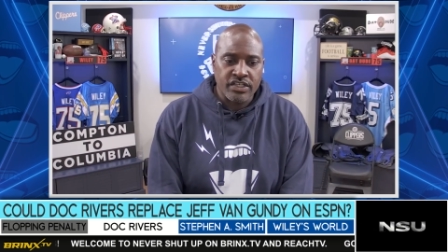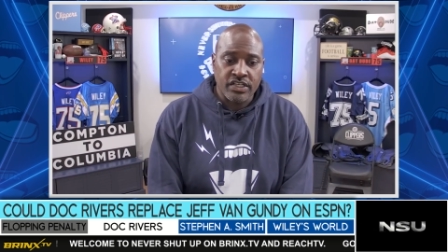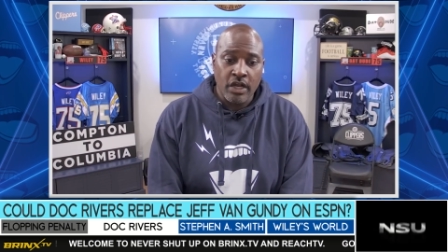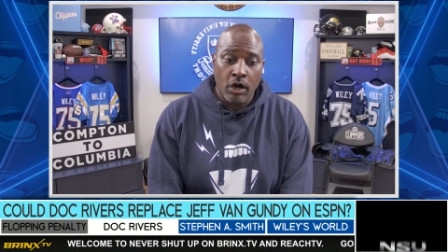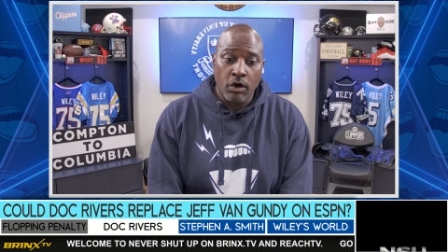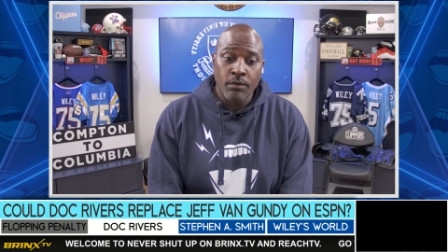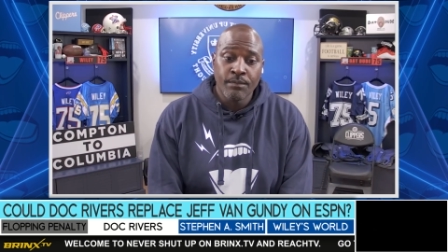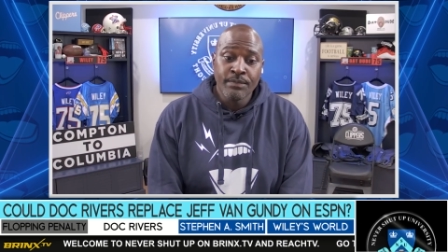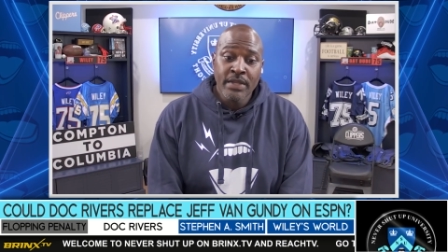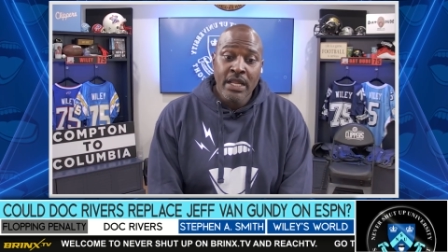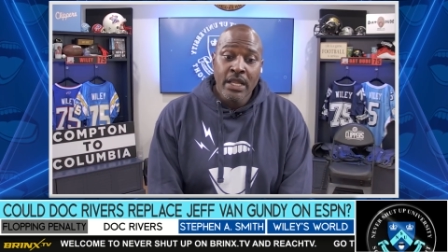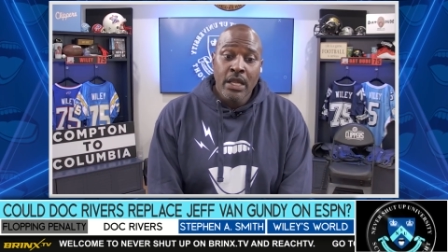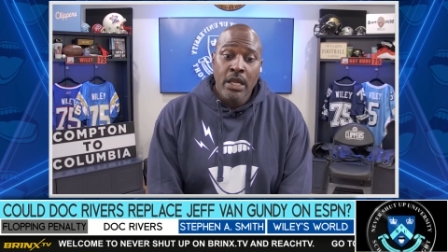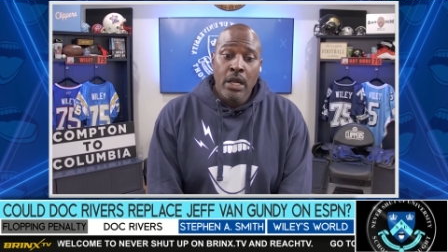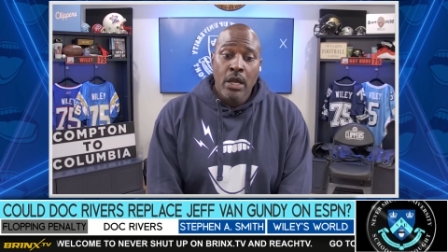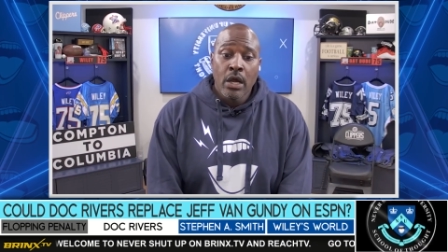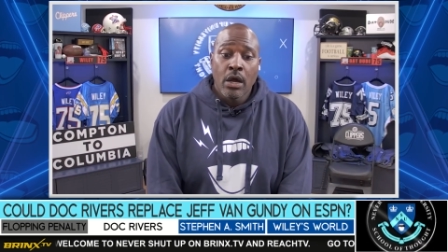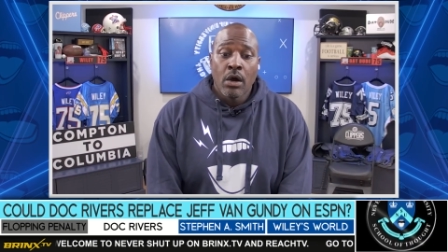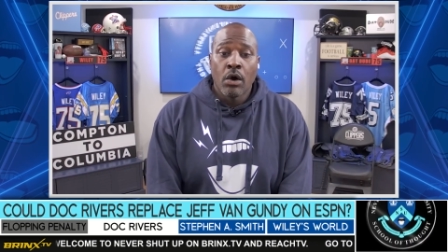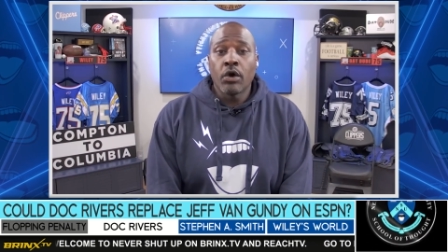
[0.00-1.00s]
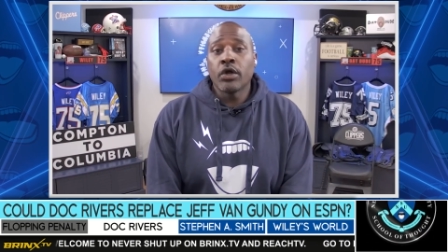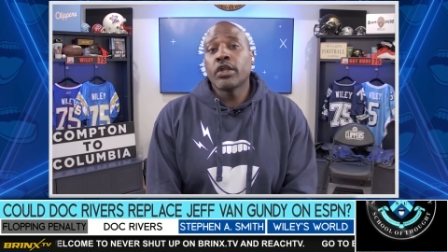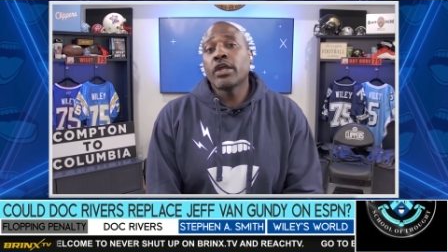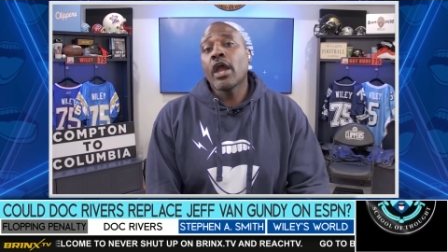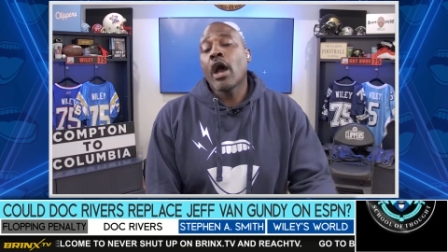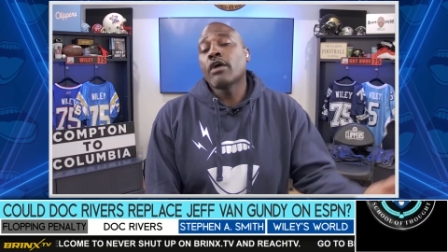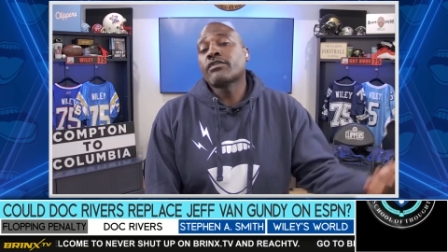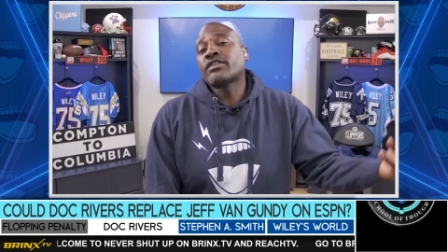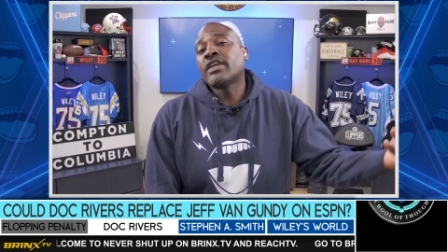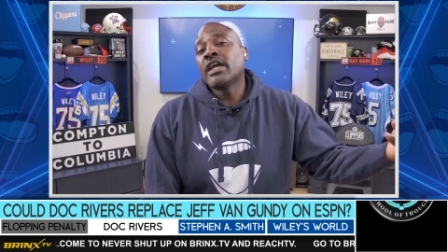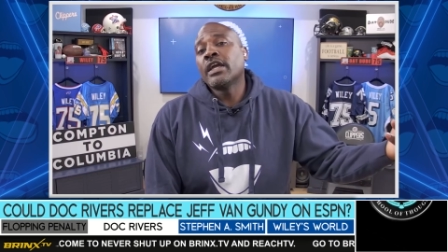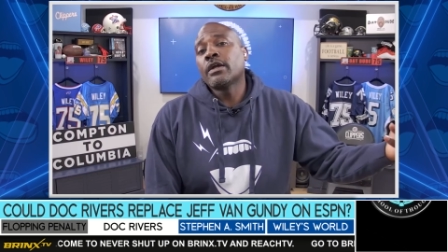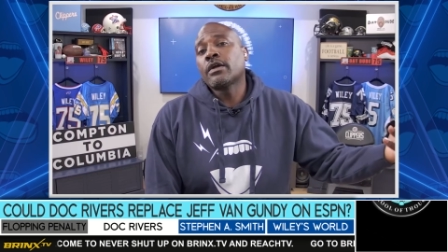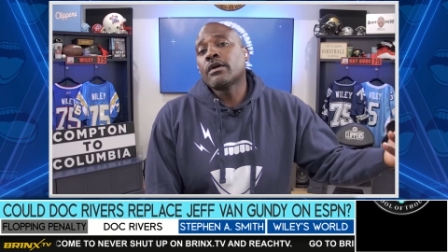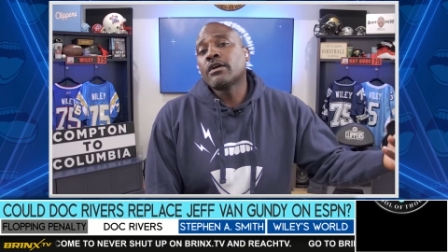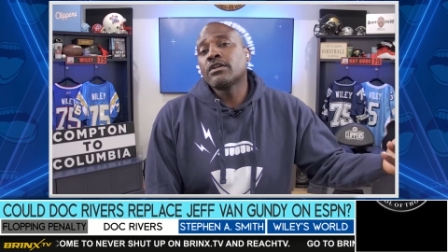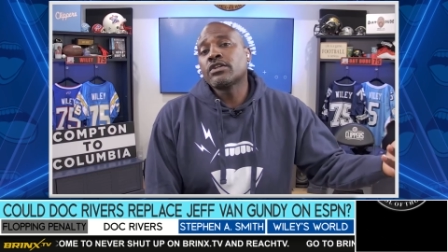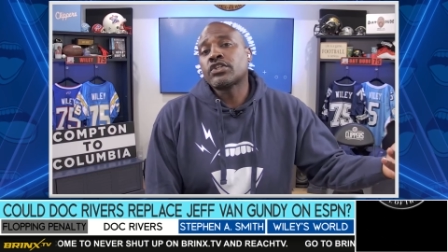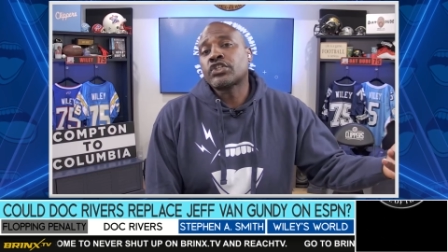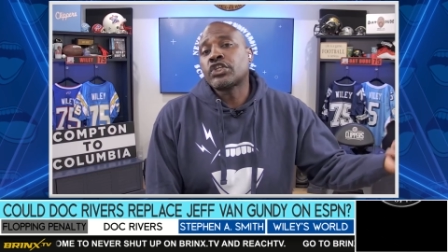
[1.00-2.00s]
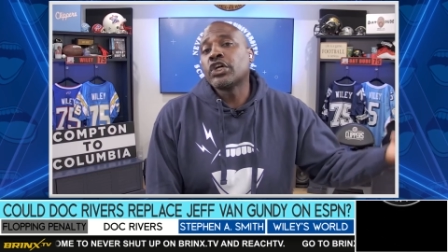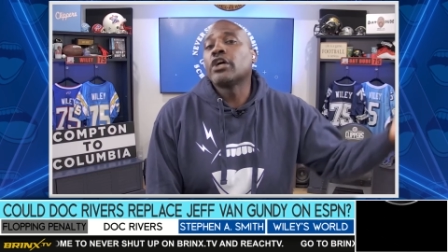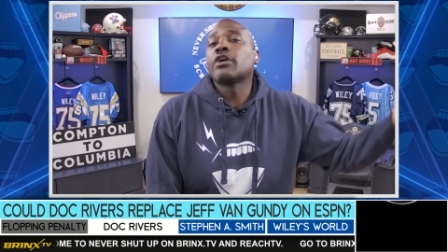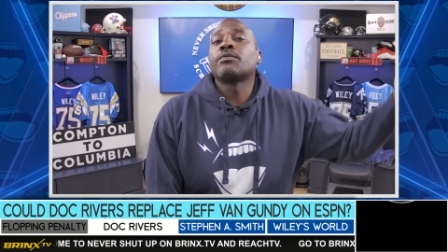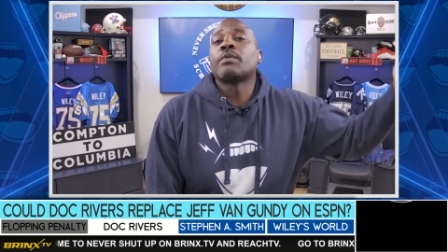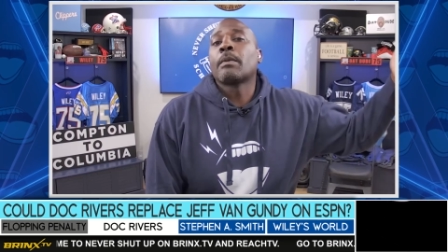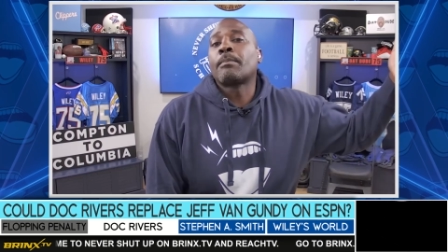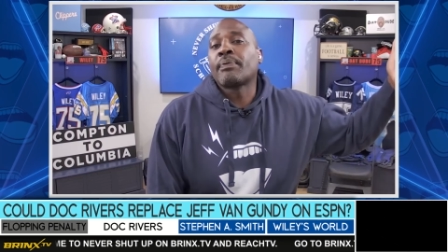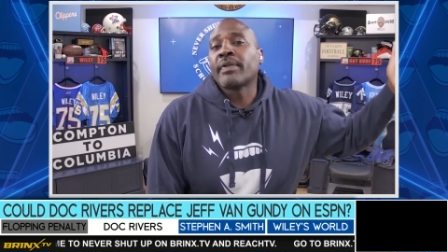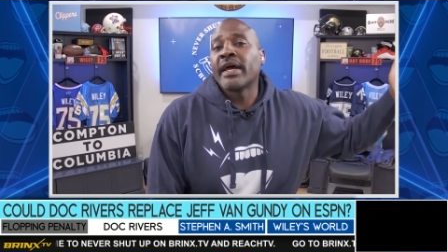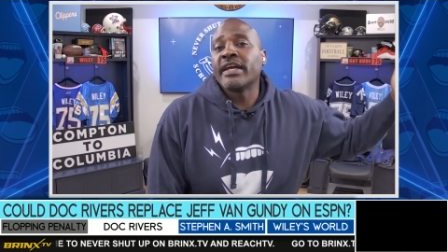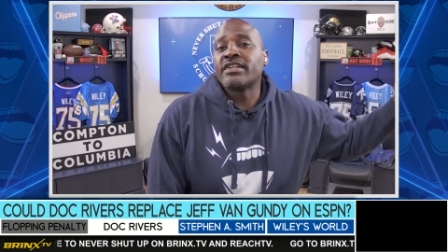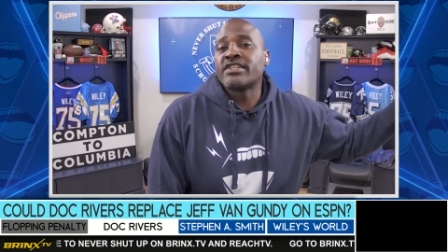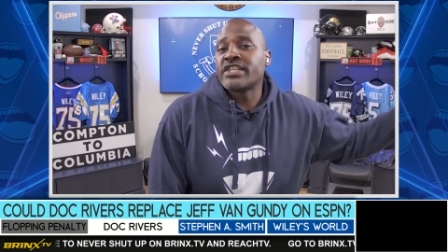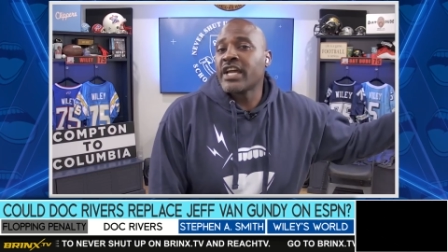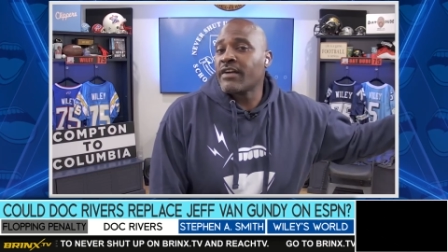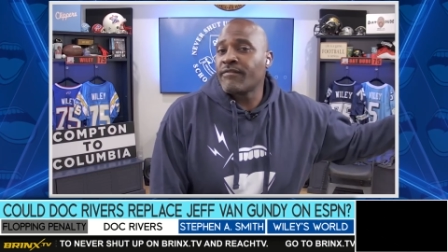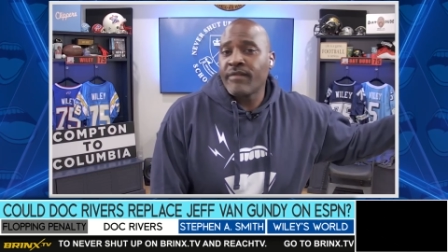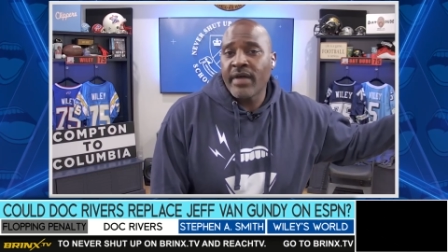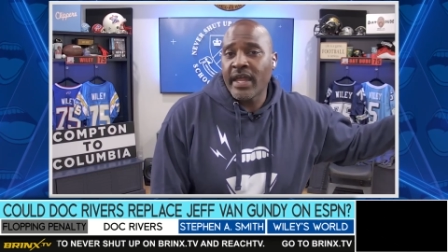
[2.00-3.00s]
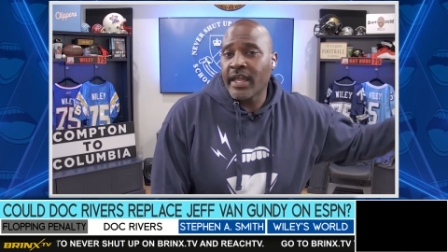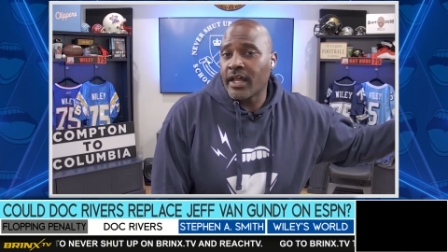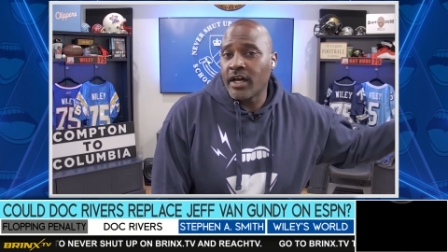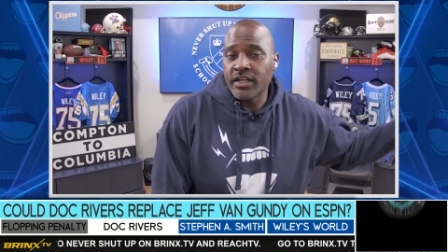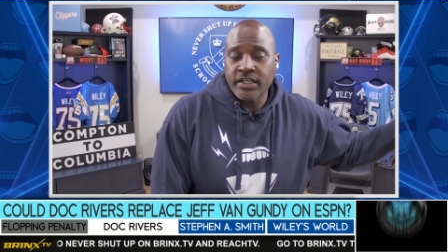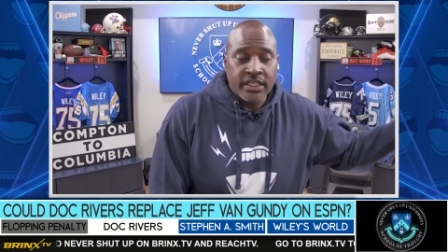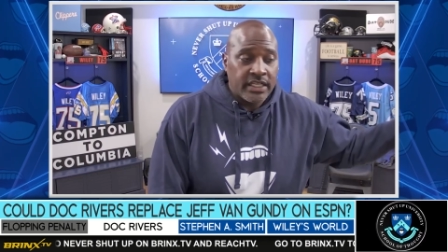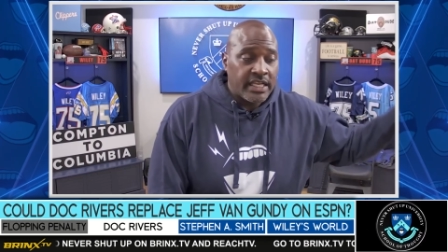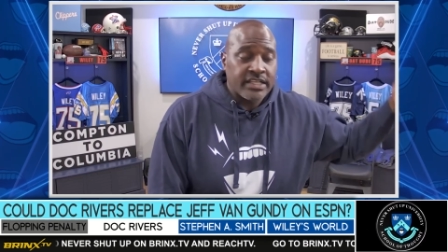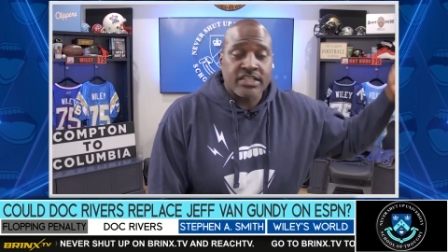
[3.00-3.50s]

So who do y'all think should replace Jeff Van Gundy?